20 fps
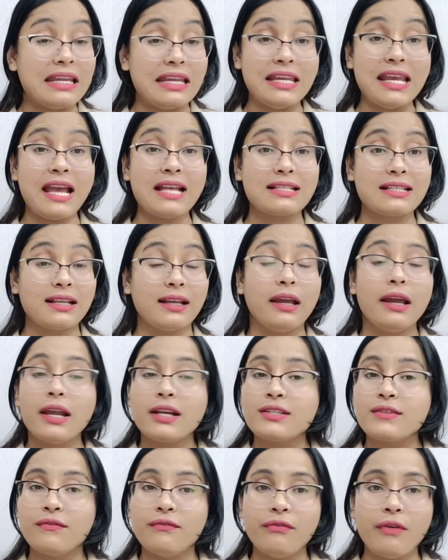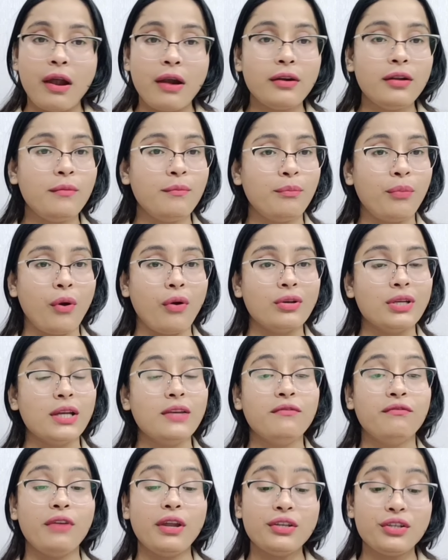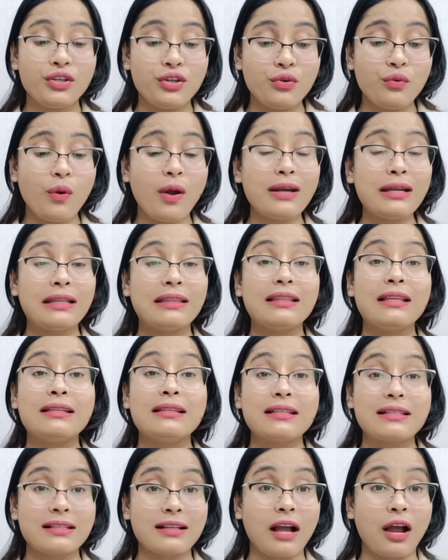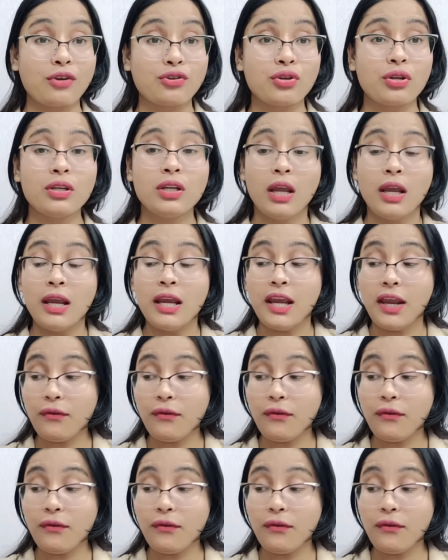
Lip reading: Yes, it's very important when you are in the discussion.